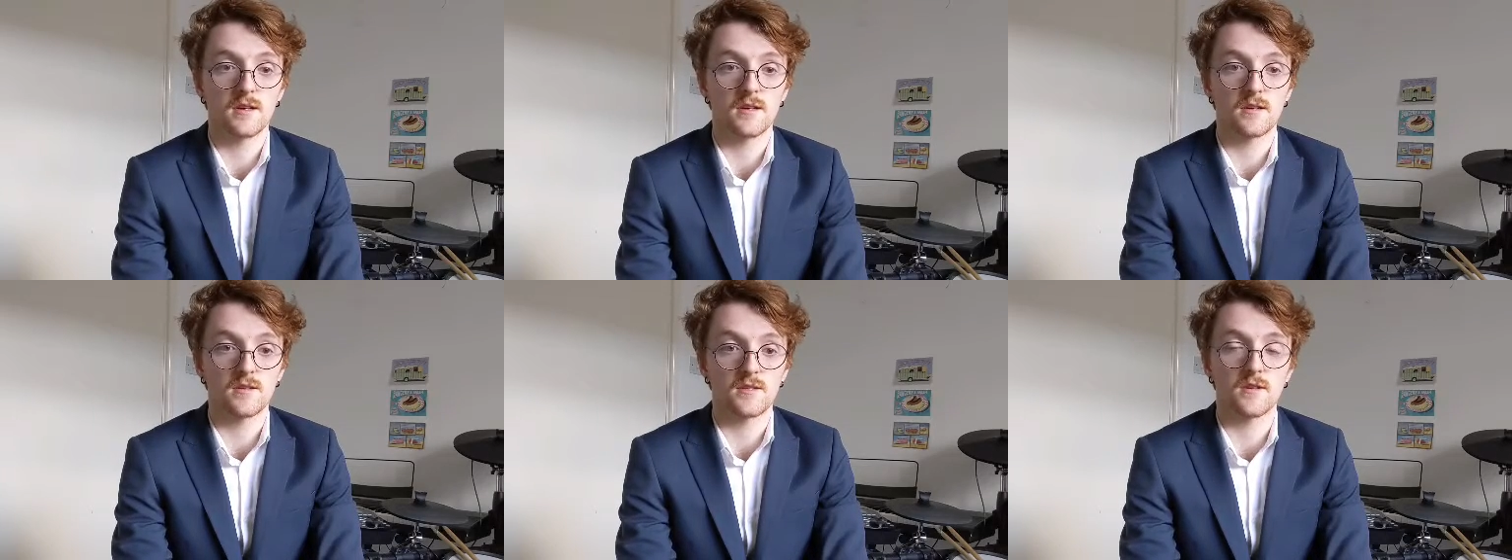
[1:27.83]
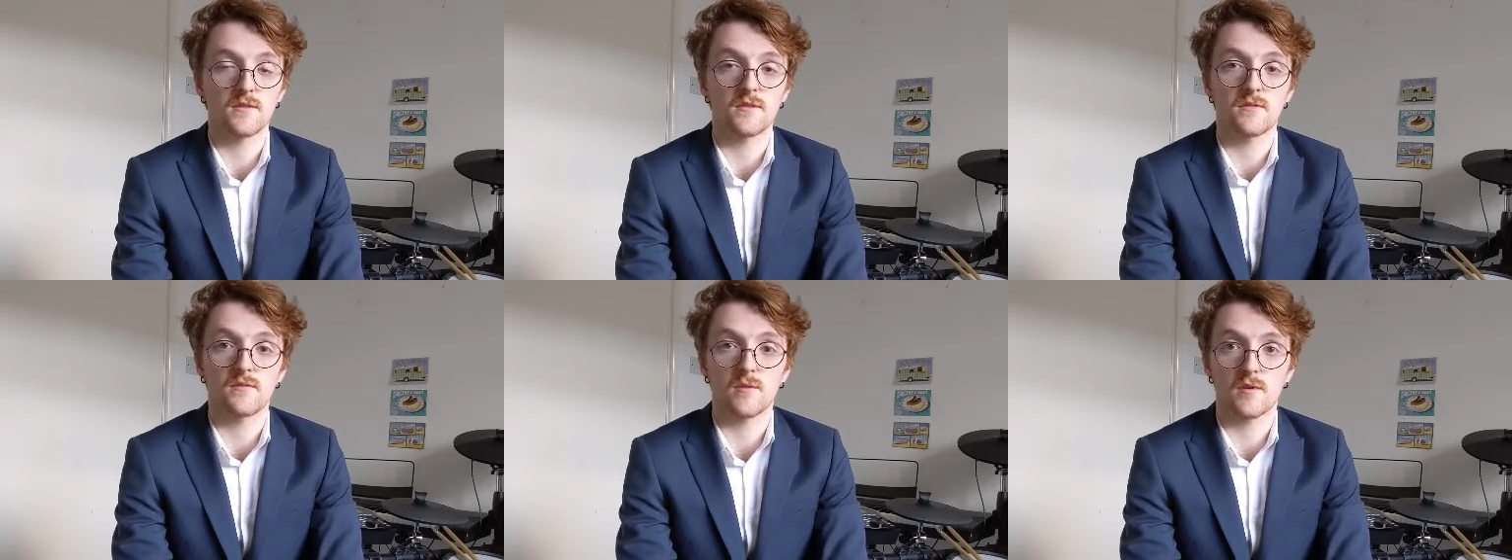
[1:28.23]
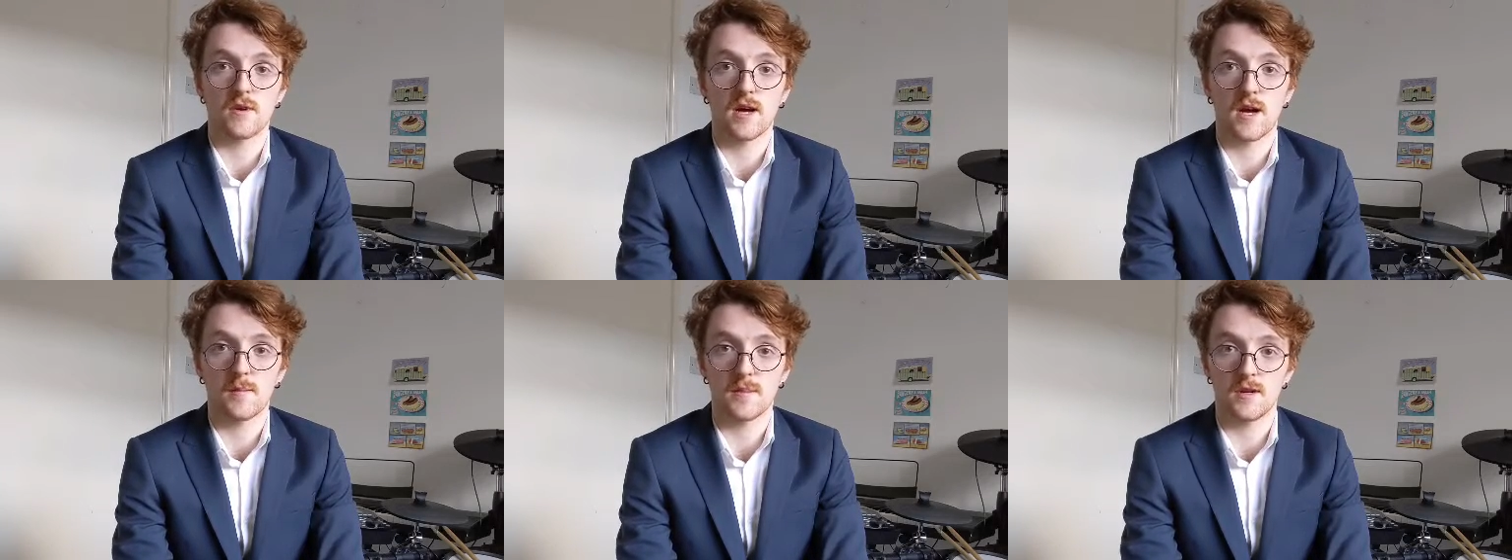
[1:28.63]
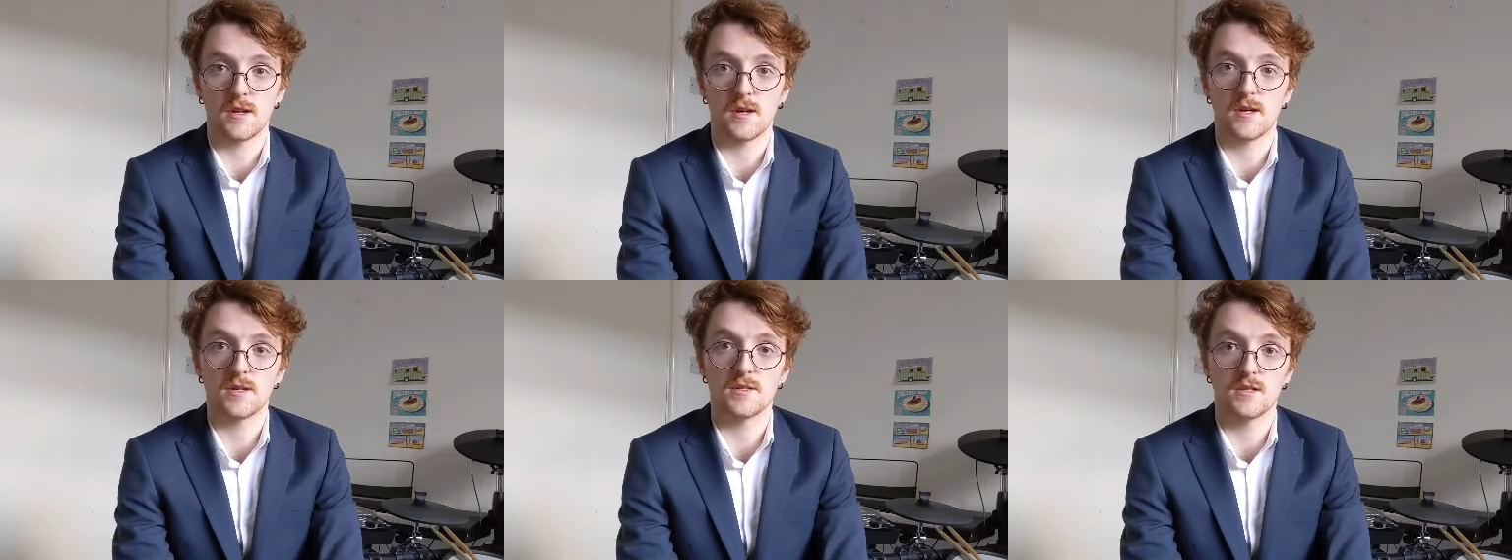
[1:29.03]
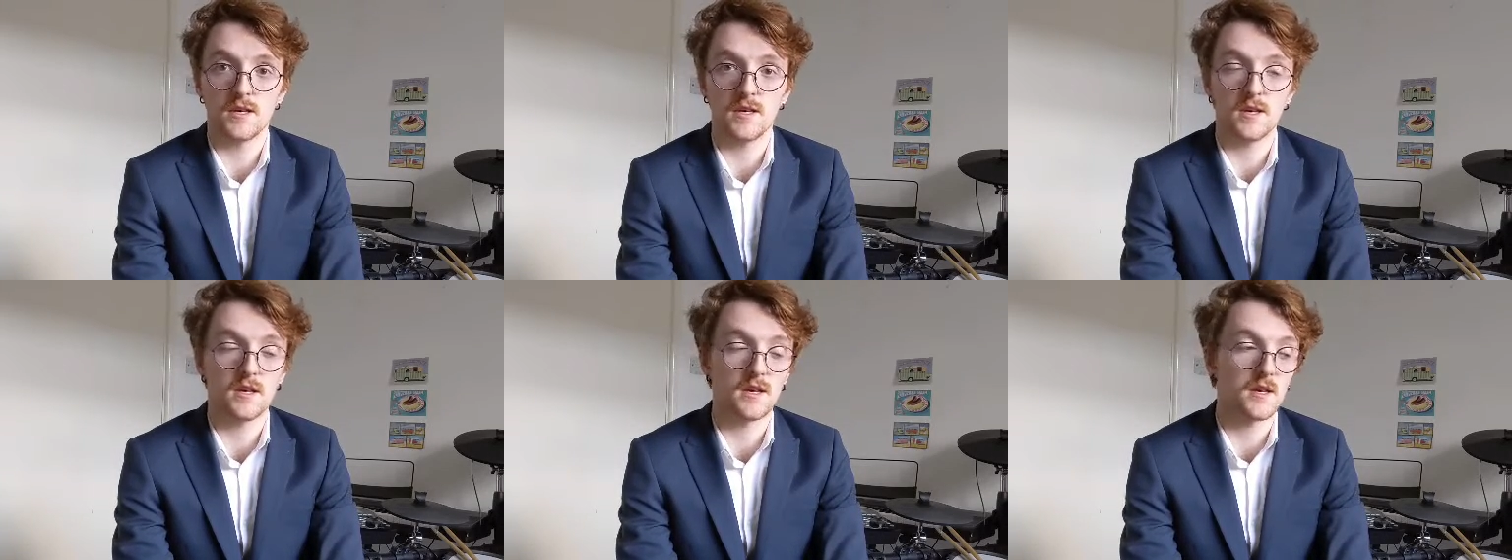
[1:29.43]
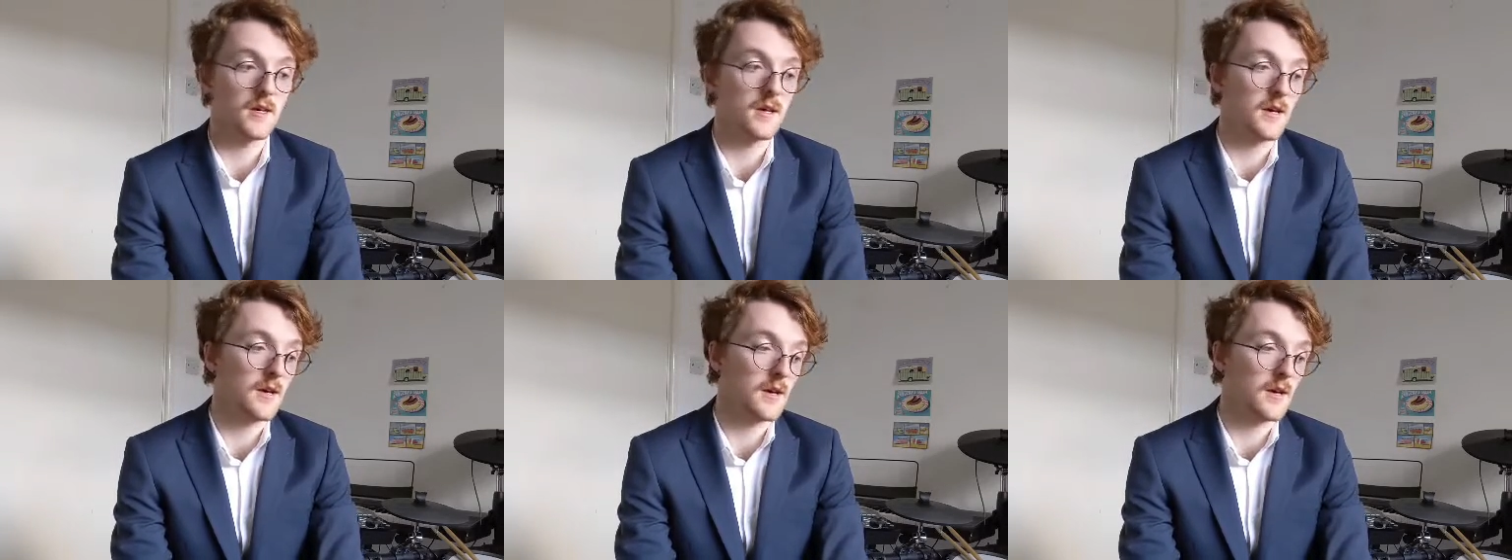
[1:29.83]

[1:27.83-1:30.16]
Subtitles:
considering what happened last year,